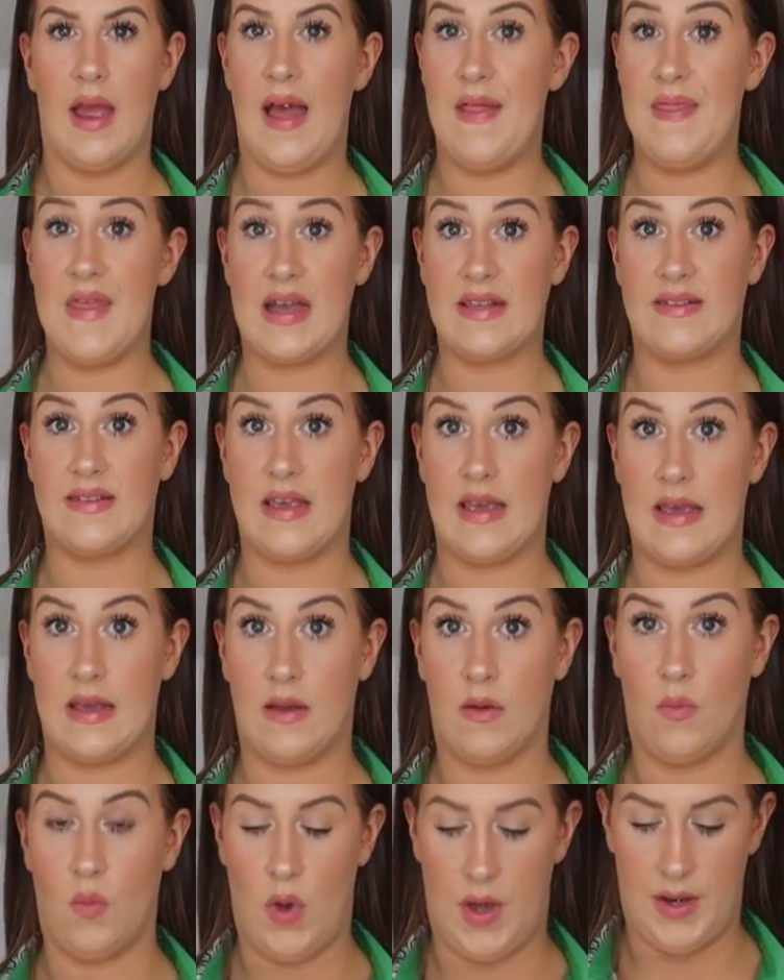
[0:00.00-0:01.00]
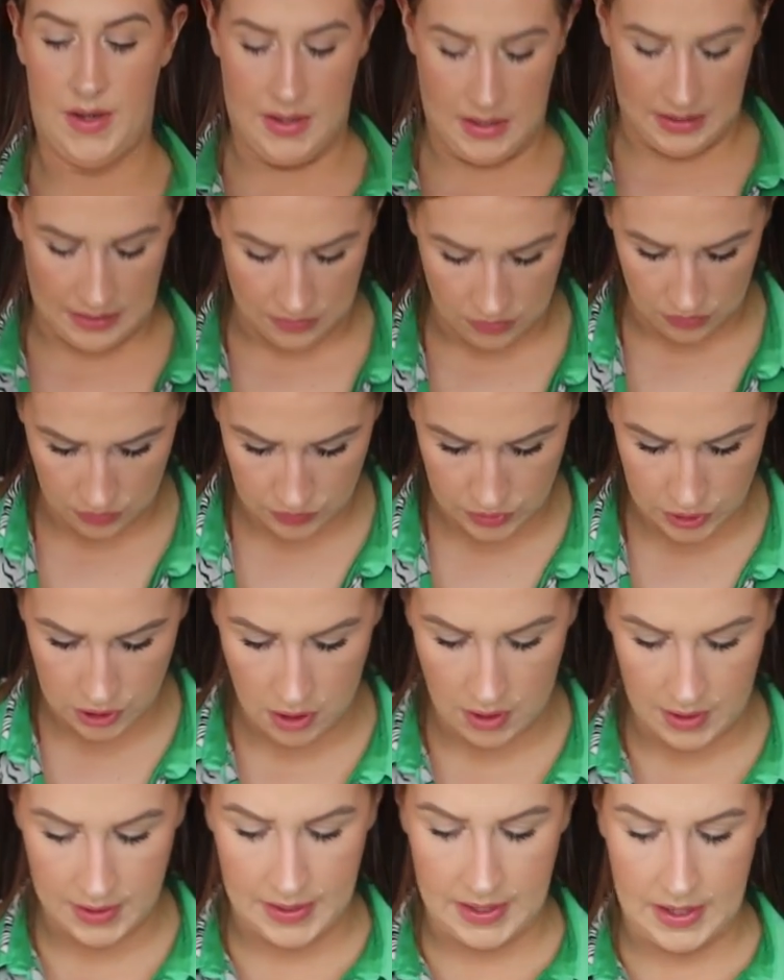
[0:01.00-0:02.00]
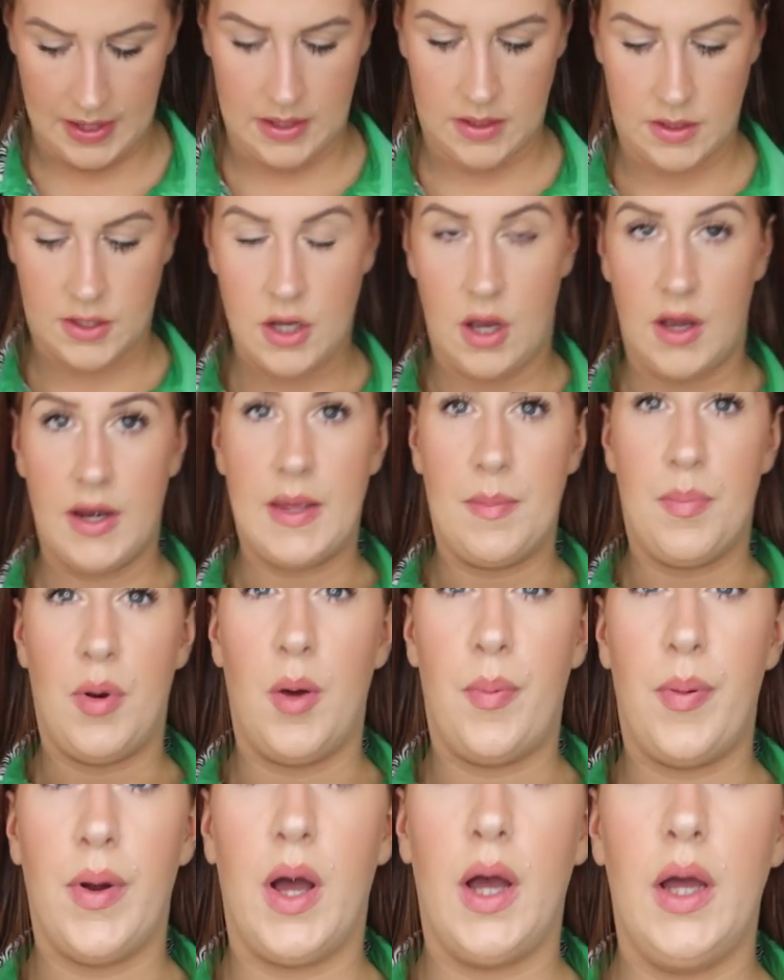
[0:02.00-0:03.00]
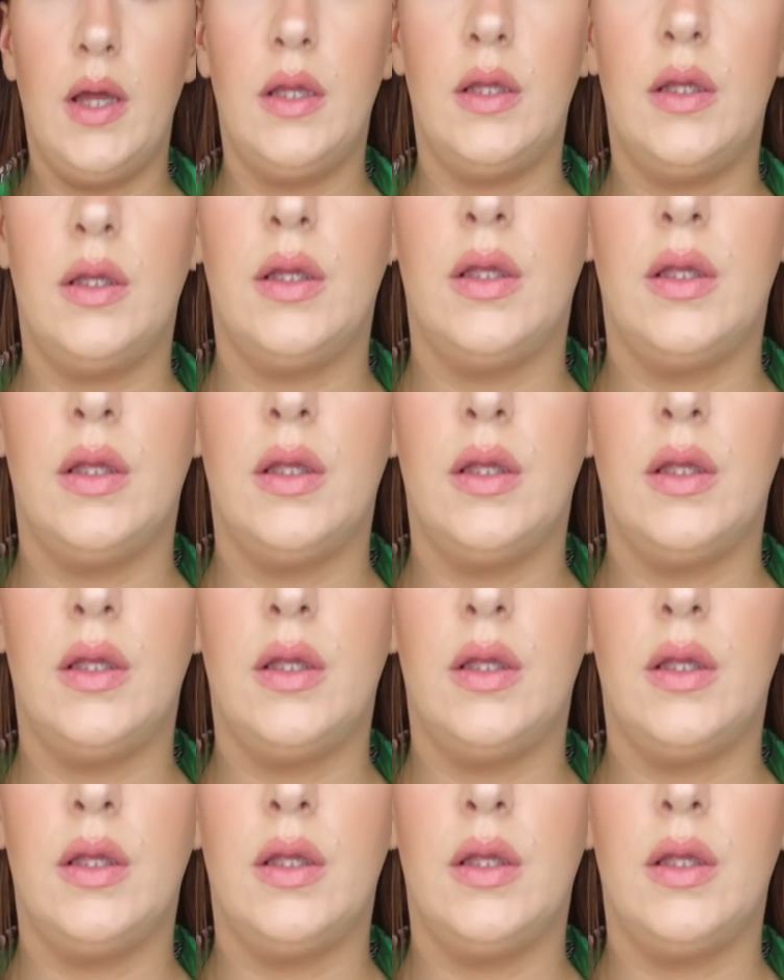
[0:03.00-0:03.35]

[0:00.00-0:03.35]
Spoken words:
and that's it. One little tiny, tiny popper.